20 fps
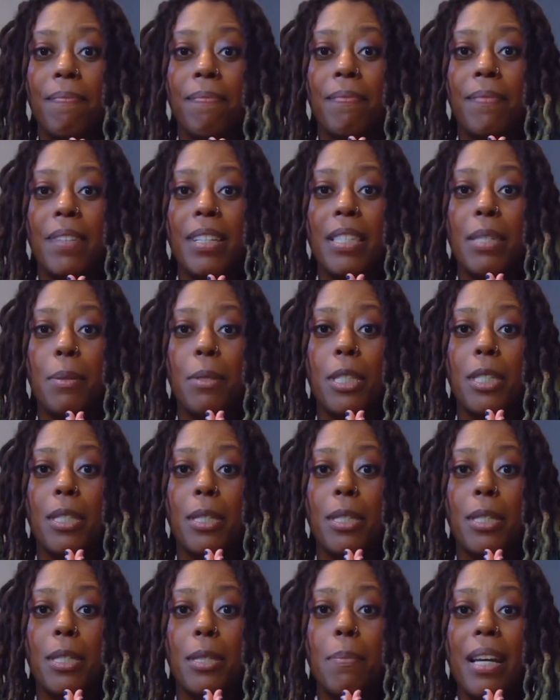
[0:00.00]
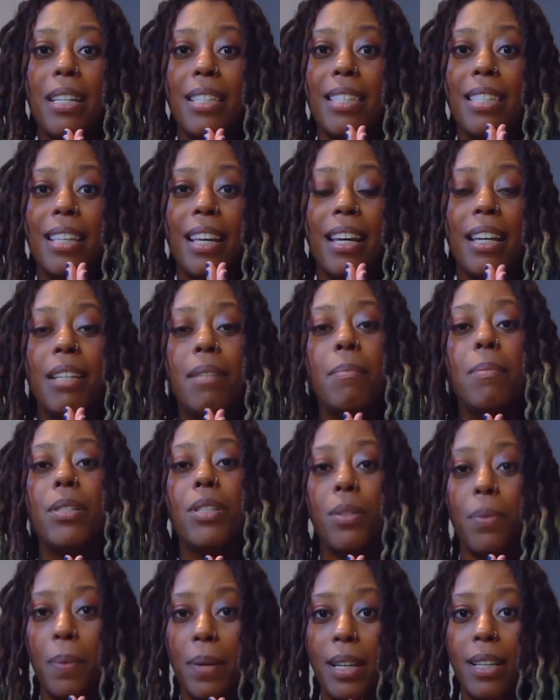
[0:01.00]
this space in
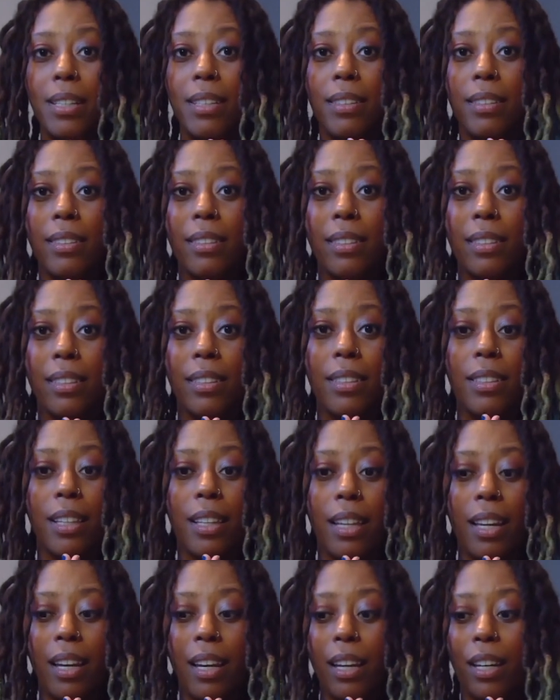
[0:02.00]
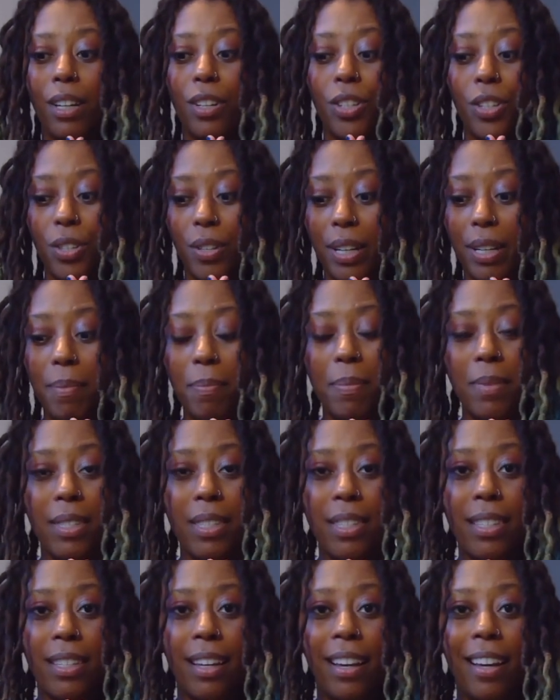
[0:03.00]
between the
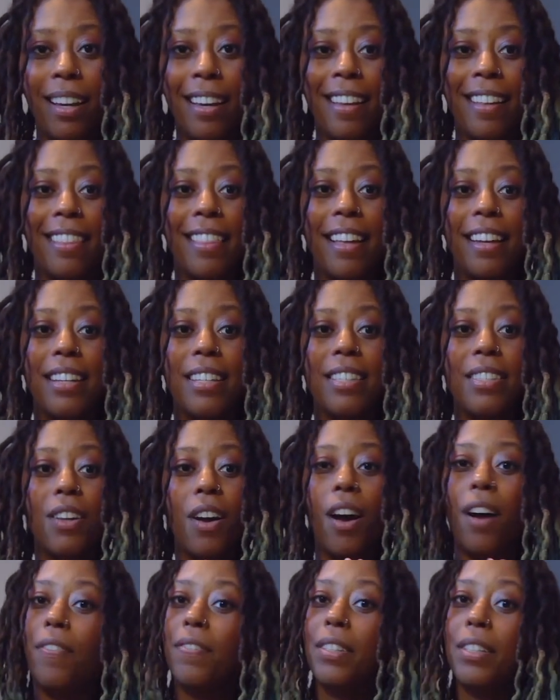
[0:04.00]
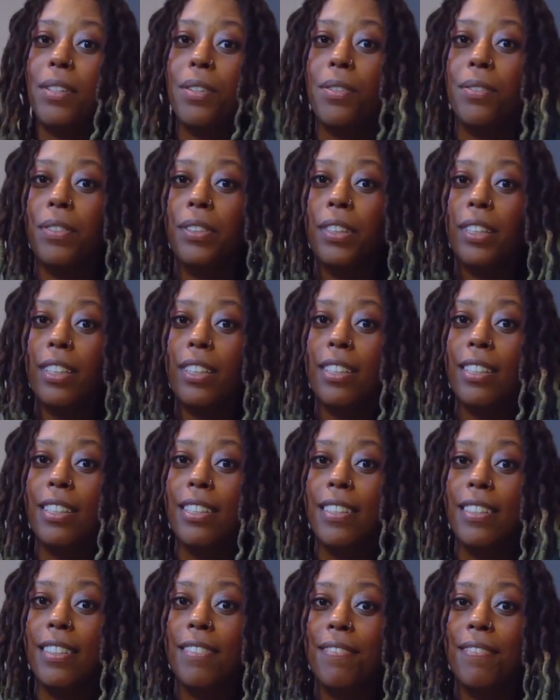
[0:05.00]
extremes that is often overlooked.